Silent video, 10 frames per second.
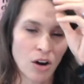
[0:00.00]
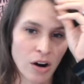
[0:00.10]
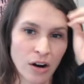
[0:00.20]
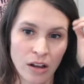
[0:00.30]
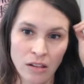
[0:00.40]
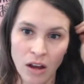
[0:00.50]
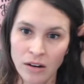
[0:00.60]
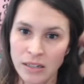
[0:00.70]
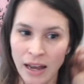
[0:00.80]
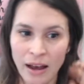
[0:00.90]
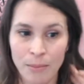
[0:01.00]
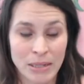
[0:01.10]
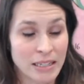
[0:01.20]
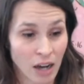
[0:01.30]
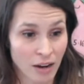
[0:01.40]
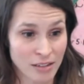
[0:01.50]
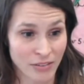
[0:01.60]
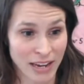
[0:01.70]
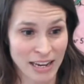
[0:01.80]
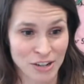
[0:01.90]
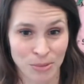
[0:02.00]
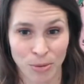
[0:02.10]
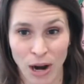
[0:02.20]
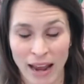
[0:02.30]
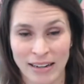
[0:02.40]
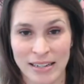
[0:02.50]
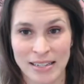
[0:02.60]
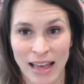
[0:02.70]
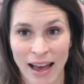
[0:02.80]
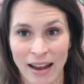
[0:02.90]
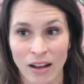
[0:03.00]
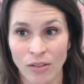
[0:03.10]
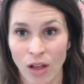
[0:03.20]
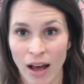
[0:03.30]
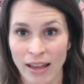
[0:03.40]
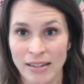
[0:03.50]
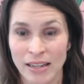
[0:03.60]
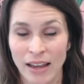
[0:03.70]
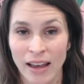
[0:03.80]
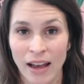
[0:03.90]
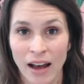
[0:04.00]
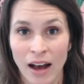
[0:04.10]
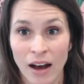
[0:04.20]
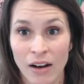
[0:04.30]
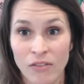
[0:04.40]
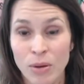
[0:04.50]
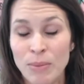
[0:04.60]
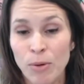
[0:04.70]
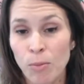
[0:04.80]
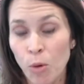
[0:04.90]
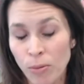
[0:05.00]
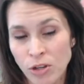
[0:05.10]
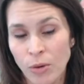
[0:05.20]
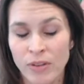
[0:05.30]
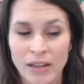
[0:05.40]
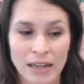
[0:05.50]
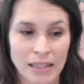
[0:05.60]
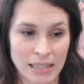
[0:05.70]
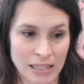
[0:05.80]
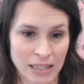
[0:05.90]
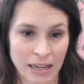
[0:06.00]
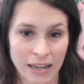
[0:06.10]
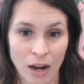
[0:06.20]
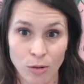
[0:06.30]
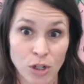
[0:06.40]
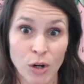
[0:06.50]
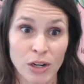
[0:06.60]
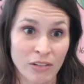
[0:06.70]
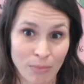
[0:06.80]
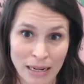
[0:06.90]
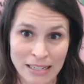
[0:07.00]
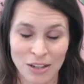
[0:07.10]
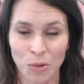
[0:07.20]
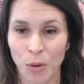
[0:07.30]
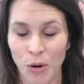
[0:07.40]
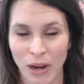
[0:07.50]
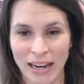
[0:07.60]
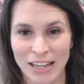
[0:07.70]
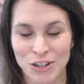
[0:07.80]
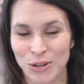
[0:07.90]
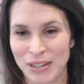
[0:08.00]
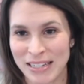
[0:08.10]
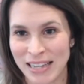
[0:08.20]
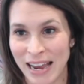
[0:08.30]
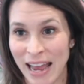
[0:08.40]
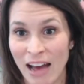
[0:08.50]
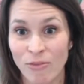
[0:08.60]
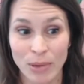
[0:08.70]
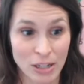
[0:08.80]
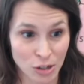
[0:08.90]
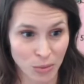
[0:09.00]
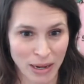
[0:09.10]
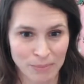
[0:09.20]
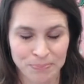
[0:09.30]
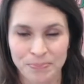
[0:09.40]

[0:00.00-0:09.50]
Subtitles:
are a long-time detoxification practice that a lot of people, more so in the holistic and alternative medicine world, I guess you could say, have been doing,